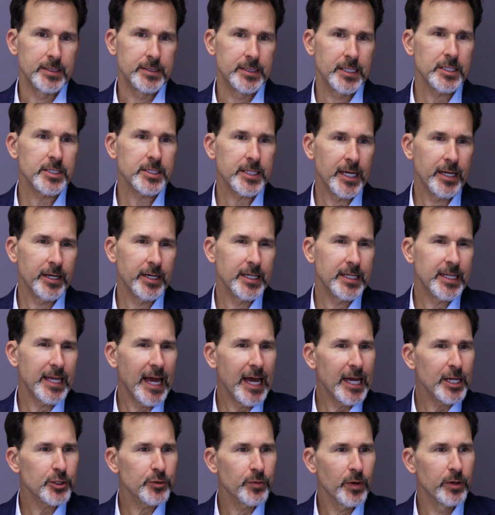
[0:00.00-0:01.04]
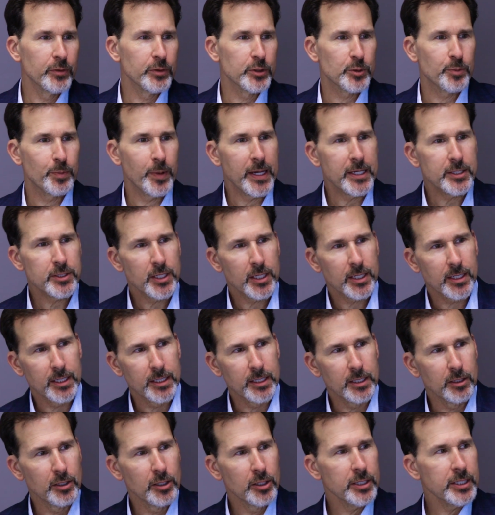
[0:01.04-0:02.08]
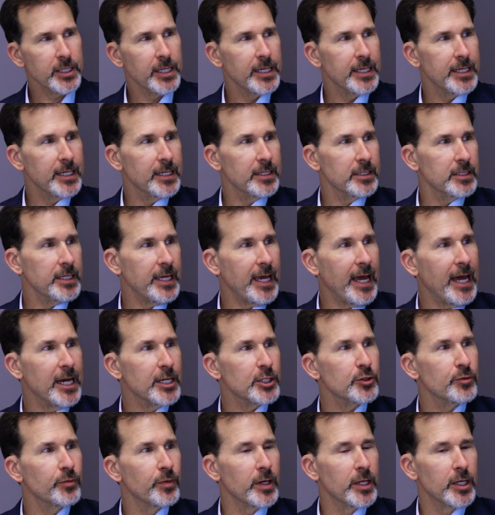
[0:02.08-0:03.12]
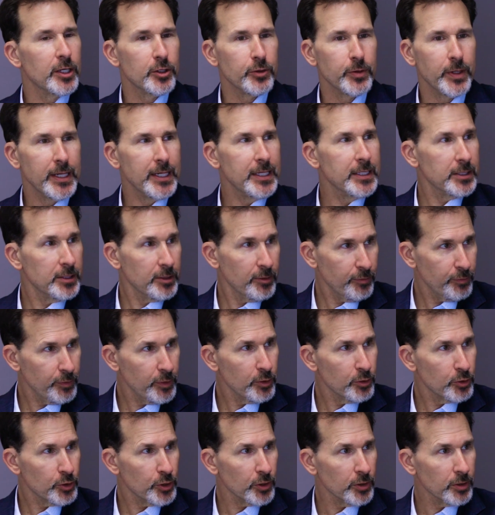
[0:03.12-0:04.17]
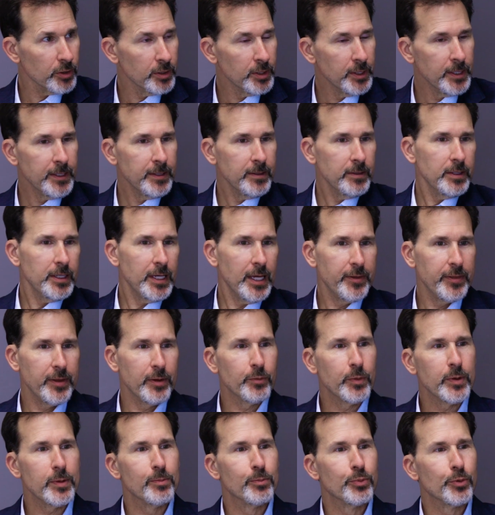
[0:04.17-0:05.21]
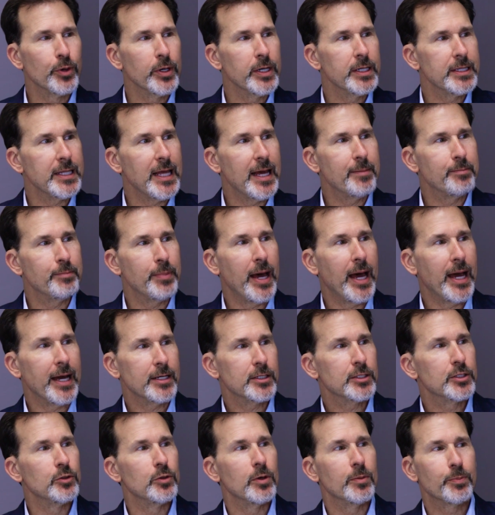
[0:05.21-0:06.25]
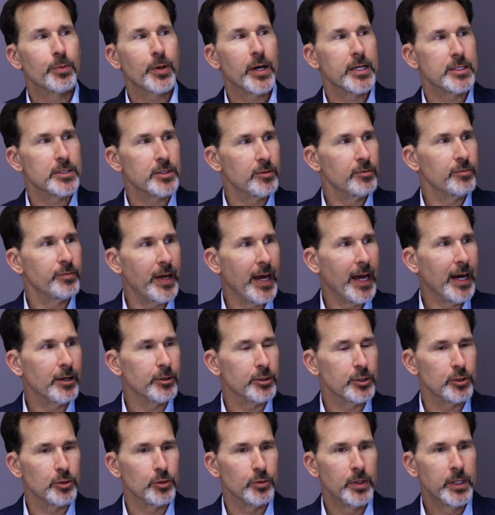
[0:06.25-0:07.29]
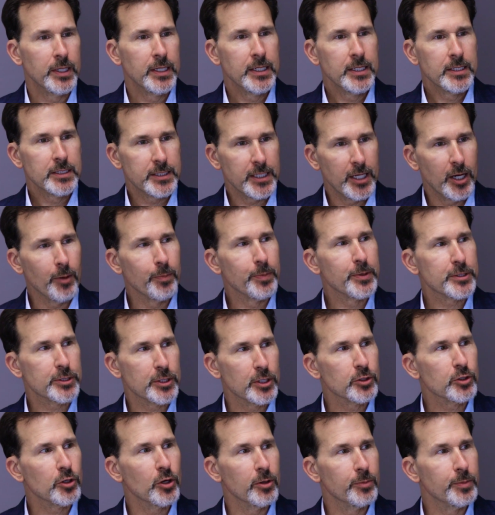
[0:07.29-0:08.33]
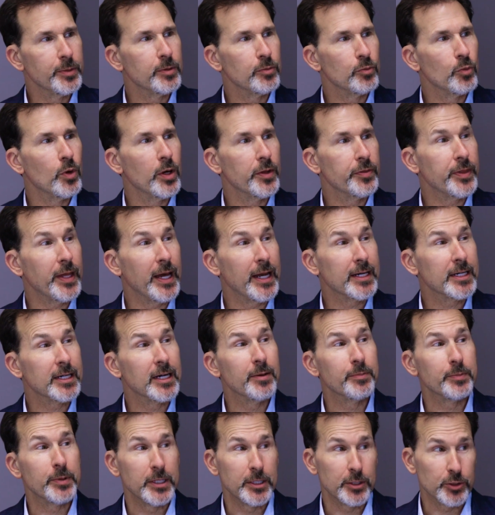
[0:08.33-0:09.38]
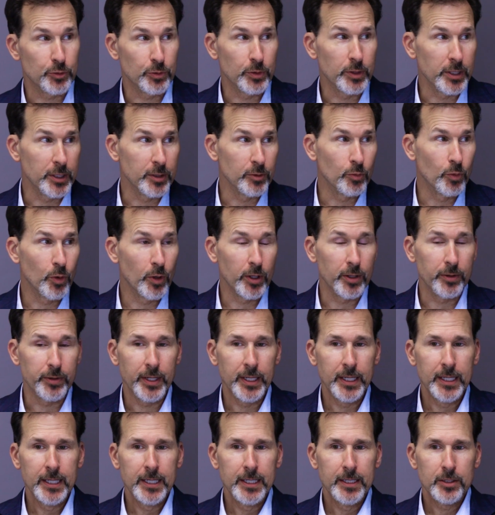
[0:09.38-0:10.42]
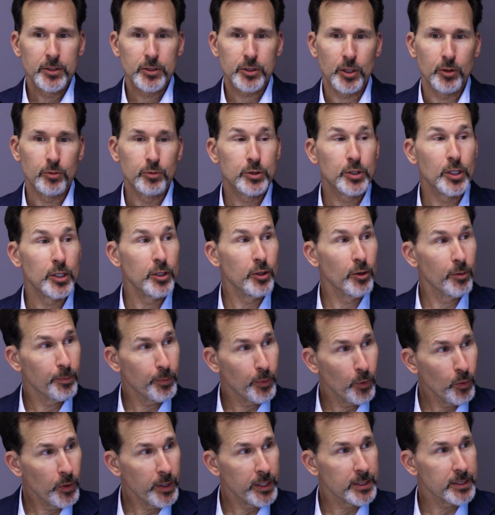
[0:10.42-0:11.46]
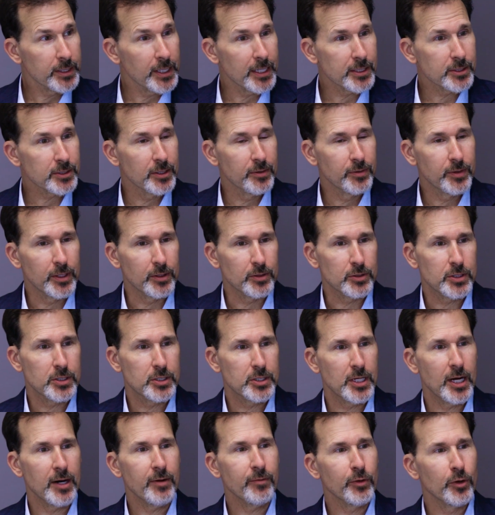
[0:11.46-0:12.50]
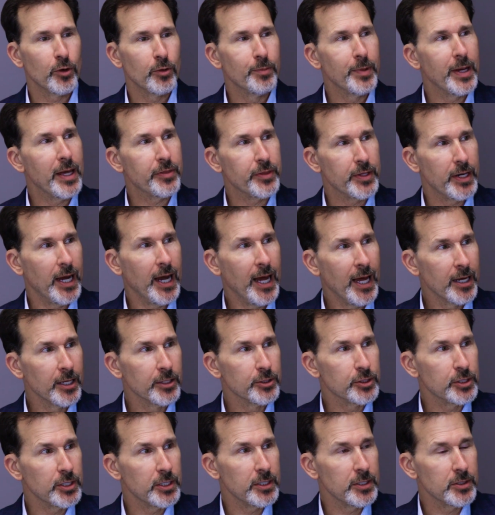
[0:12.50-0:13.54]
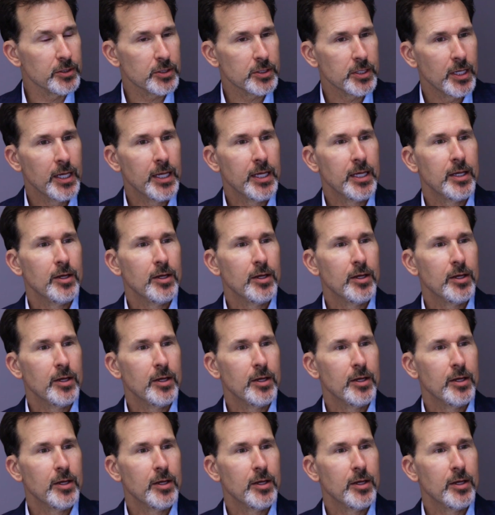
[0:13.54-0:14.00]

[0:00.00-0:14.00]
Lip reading: Discounted cash flow is basically looking at cash flow in the future, and then we bring that back to a present value to help us determine what that company's really worth. So to your point, Dustin, there's several methodologies.